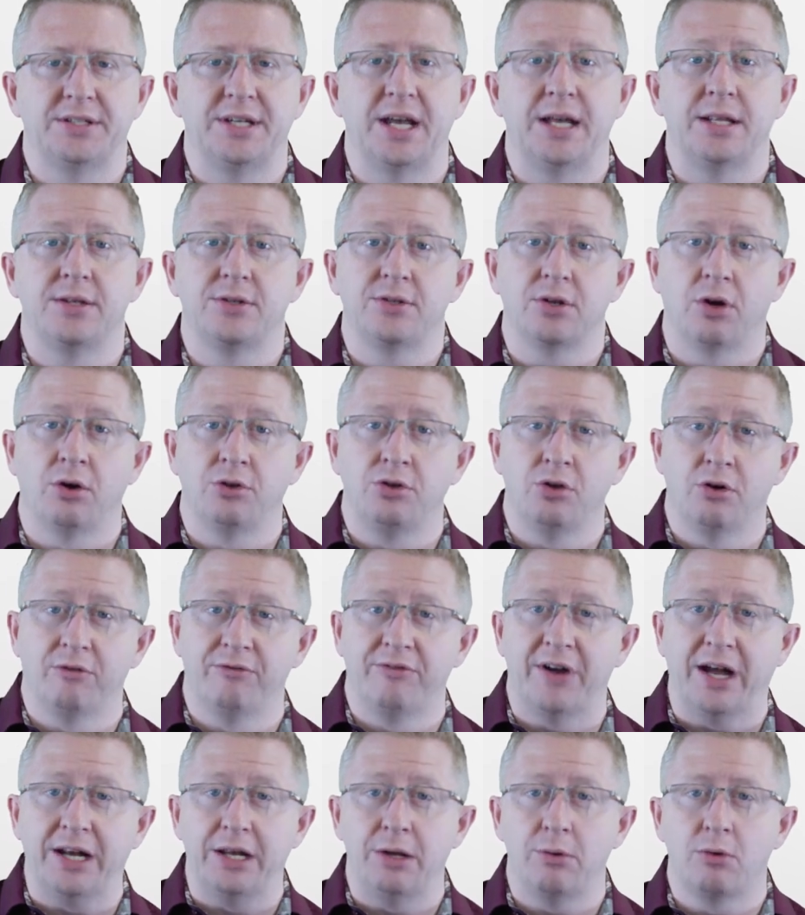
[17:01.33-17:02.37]
sits on your
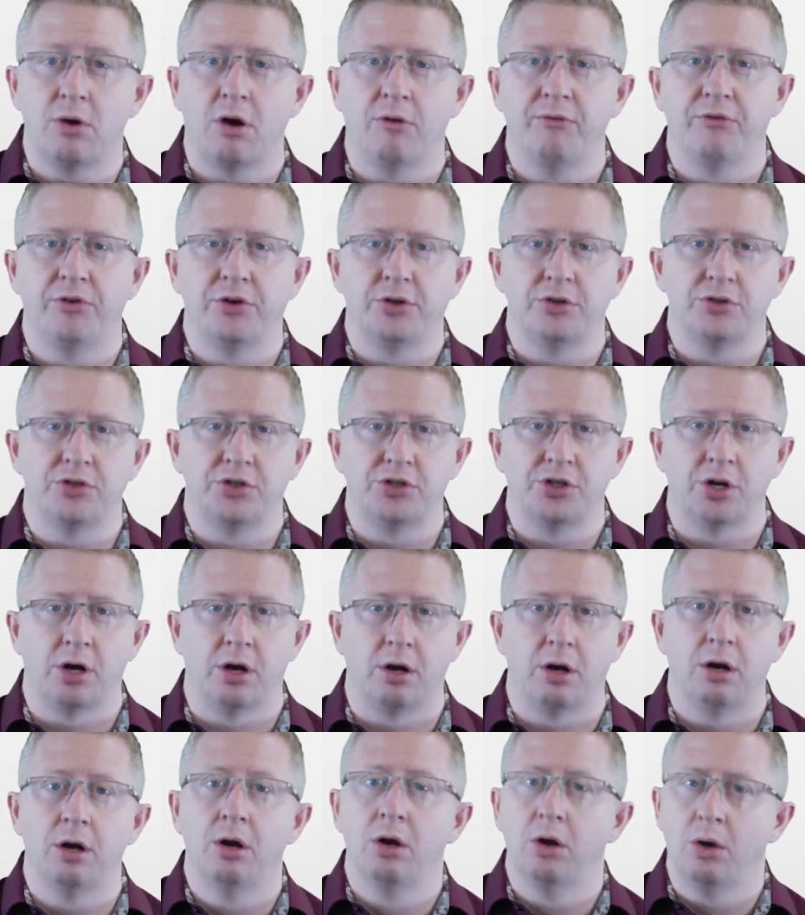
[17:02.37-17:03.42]
value confidence
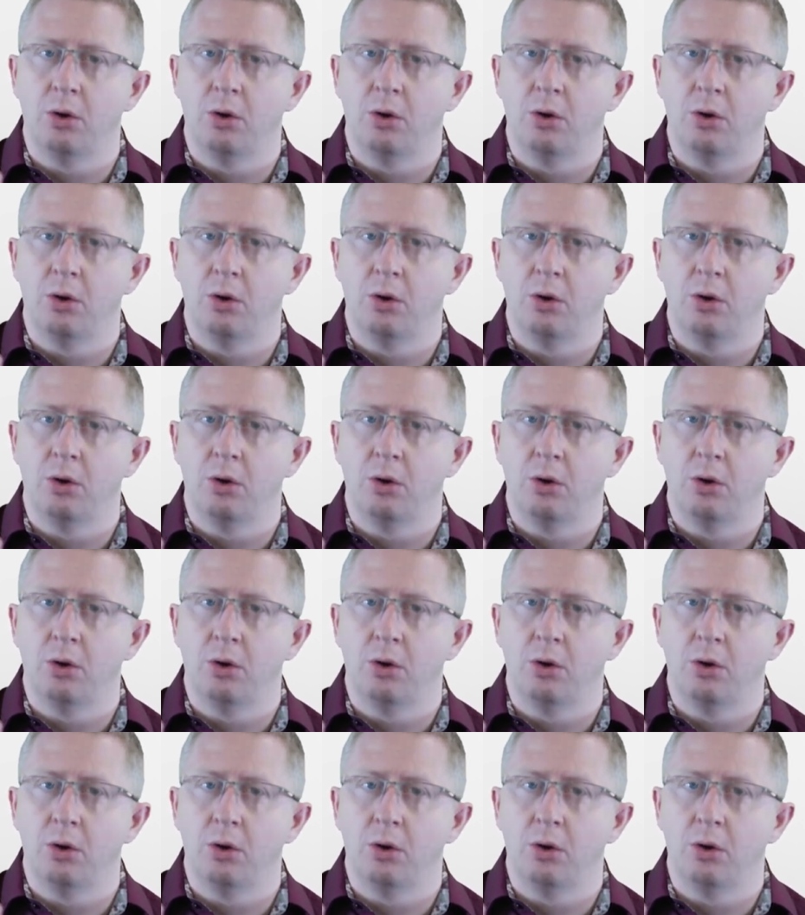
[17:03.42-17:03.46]
chart,